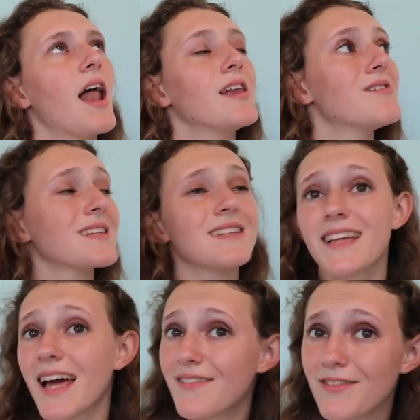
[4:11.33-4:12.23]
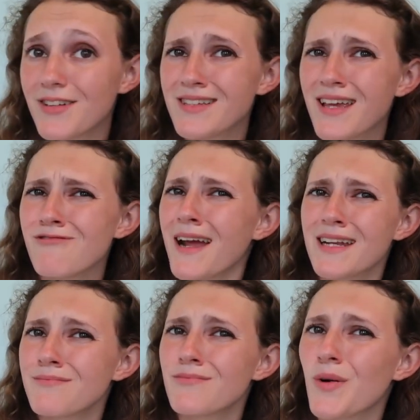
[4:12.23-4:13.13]
Anyways, that's kind of it for this like
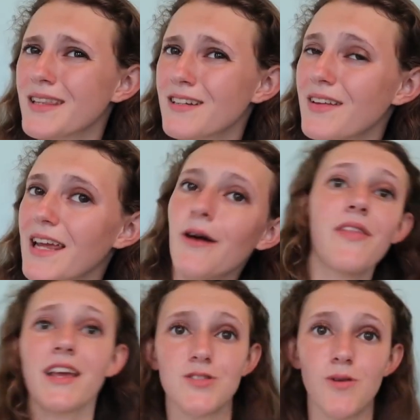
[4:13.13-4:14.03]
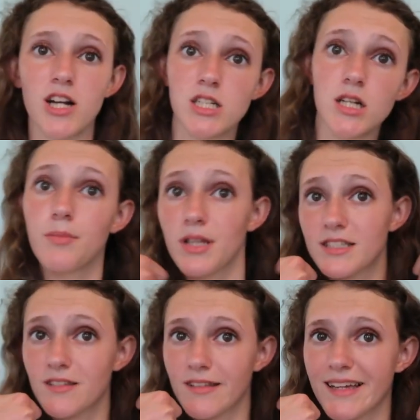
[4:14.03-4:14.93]
random quick little video. Thanks for watching.
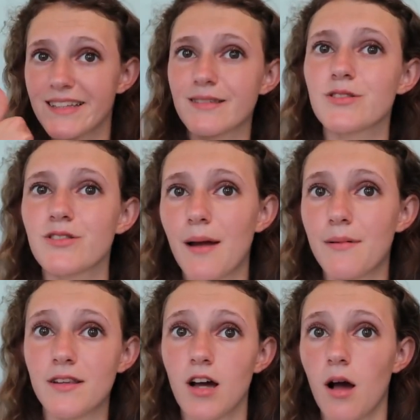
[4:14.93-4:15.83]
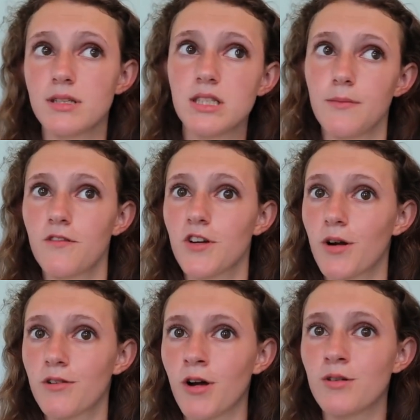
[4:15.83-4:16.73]
Please click like and subscribe and in the comments let me know if you're
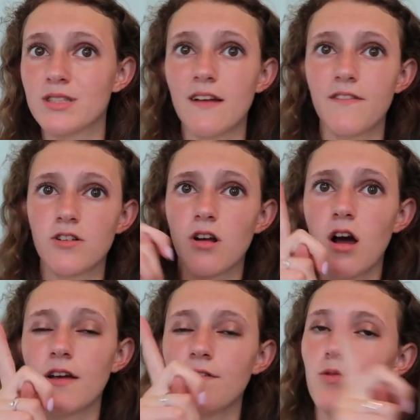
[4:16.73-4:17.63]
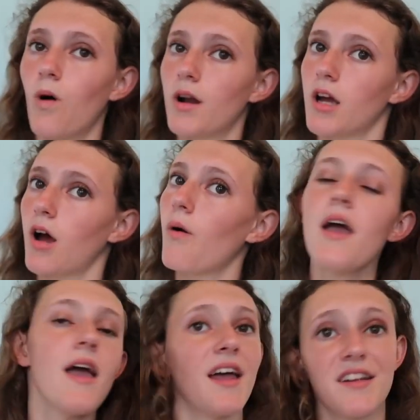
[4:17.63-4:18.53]
going to Rose and if you're not, if you want to go.
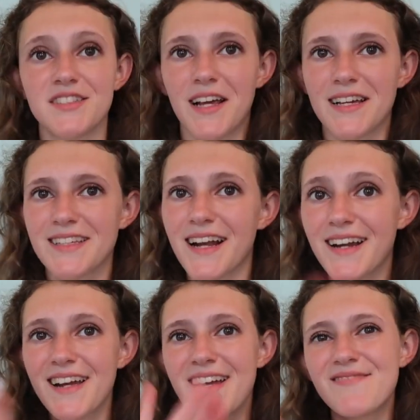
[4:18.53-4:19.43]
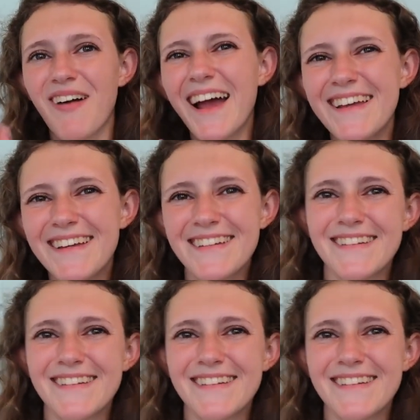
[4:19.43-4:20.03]
And I'll see you guys later. Bye.